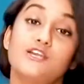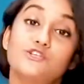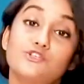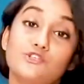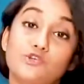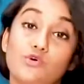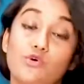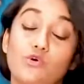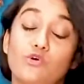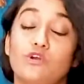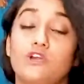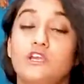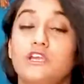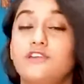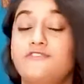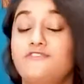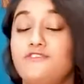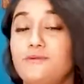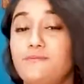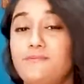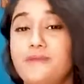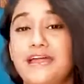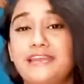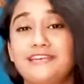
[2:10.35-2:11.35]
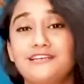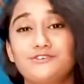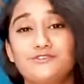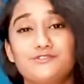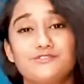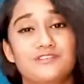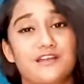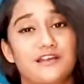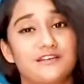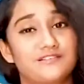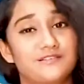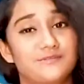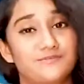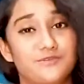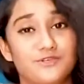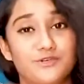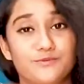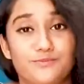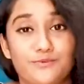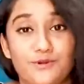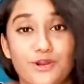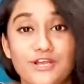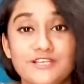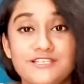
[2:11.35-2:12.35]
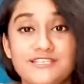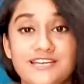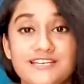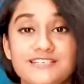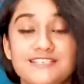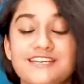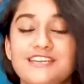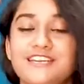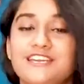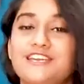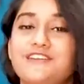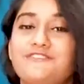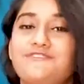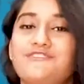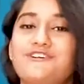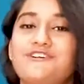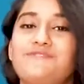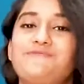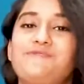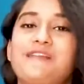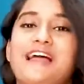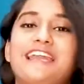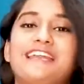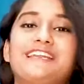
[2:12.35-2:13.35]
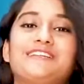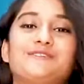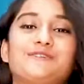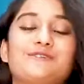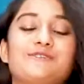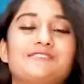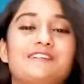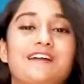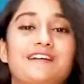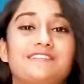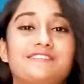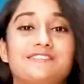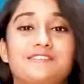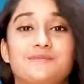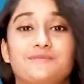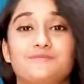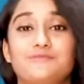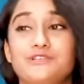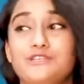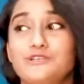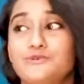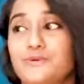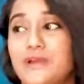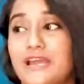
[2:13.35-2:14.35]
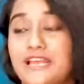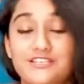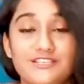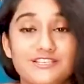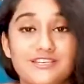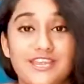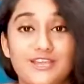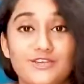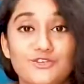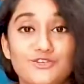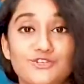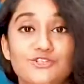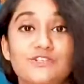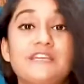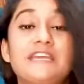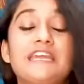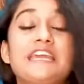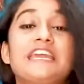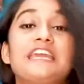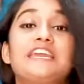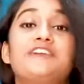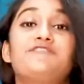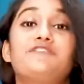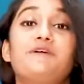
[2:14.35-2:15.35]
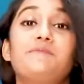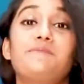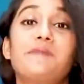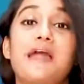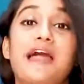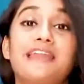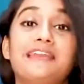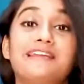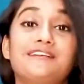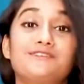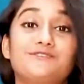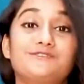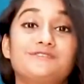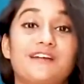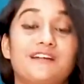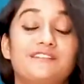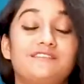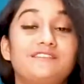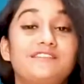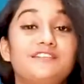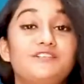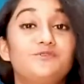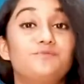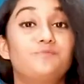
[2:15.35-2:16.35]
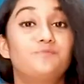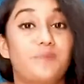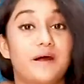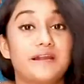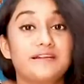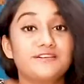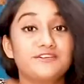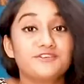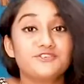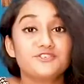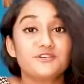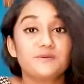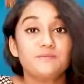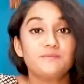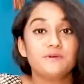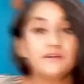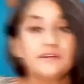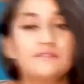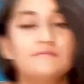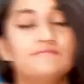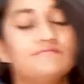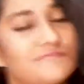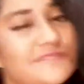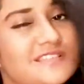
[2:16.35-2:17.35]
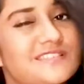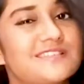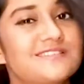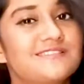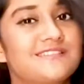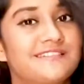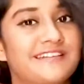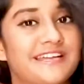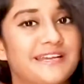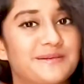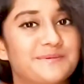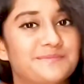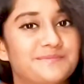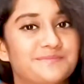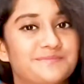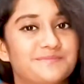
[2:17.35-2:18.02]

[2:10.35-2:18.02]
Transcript: So if you're planning to start some new project, if you're planning to start some new education, if you're planning to start a new partnership, this is the time.